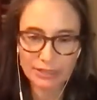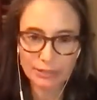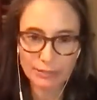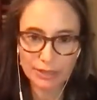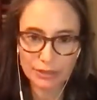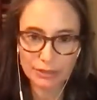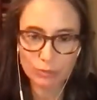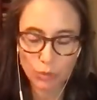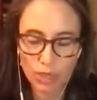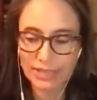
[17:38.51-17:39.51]
Her mother
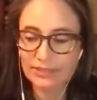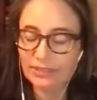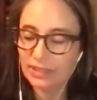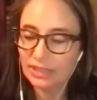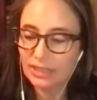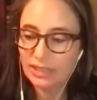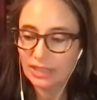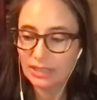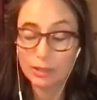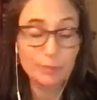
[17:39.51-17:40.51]
wants
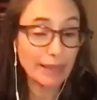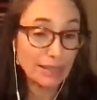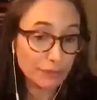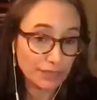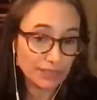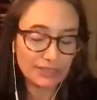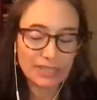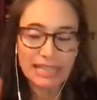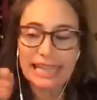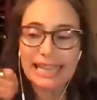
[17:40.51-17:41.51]
her boundaries,
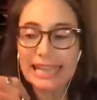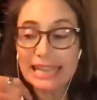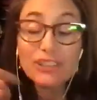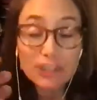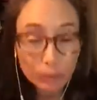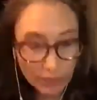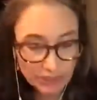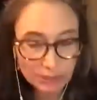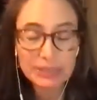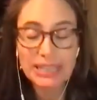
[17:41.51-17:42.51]
and she wants
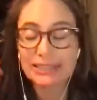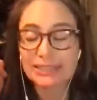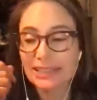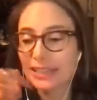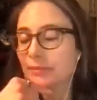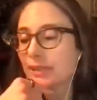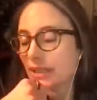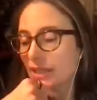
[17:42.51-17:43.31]
to protect Sam.